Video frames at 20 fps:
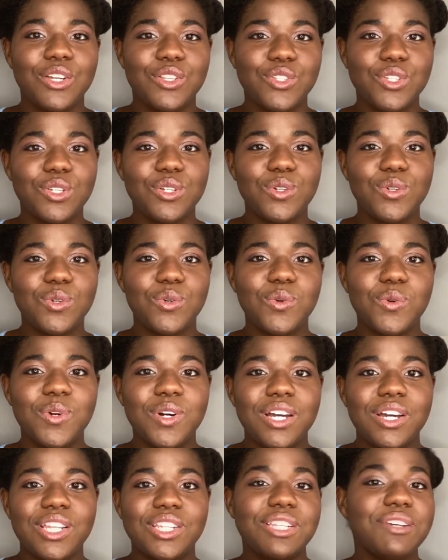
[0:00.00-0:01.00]
to
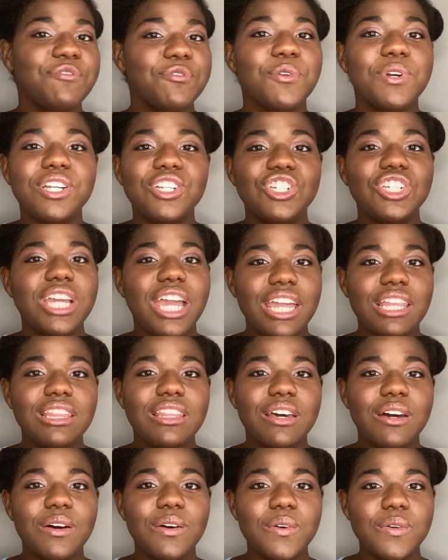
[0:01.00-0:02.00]
differentiate
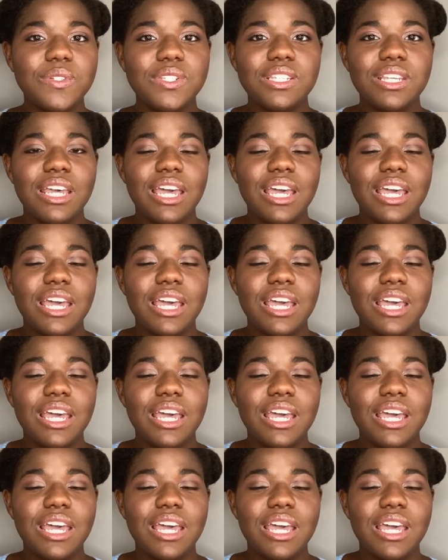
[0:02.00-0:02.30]
those.